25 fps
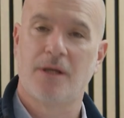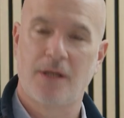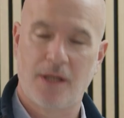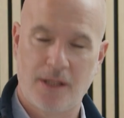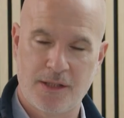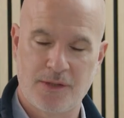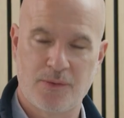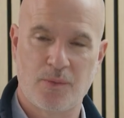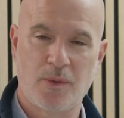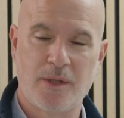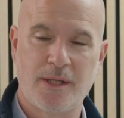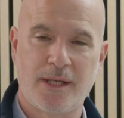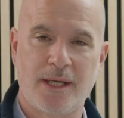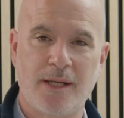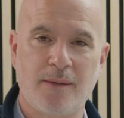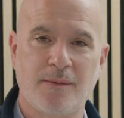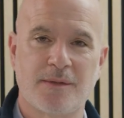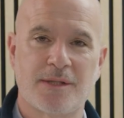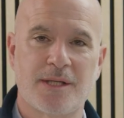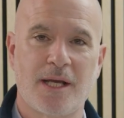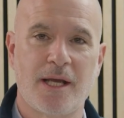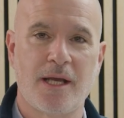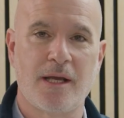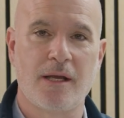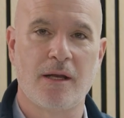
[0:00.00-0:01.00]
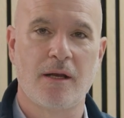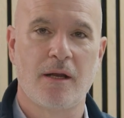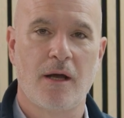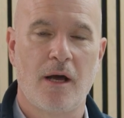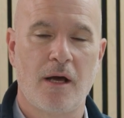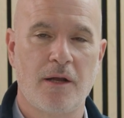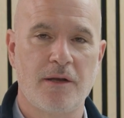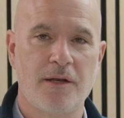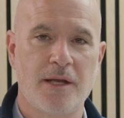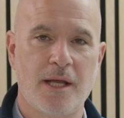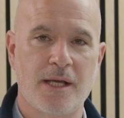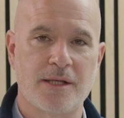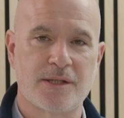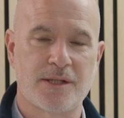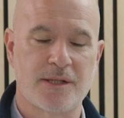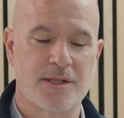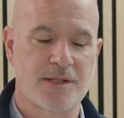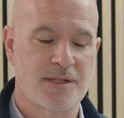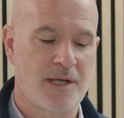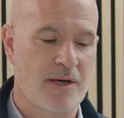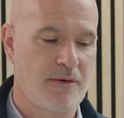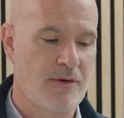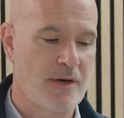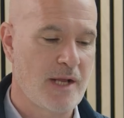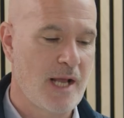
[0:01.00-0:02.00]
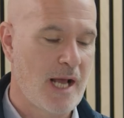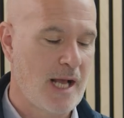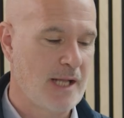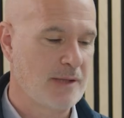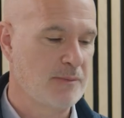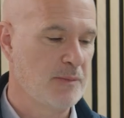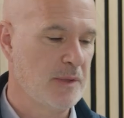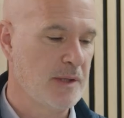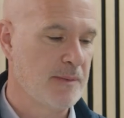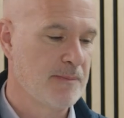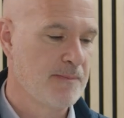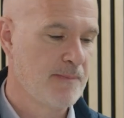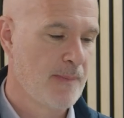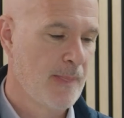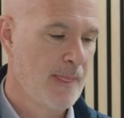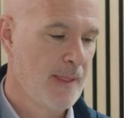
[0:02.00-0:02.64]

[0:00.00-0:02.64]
as we keep saying, unnecessary admin.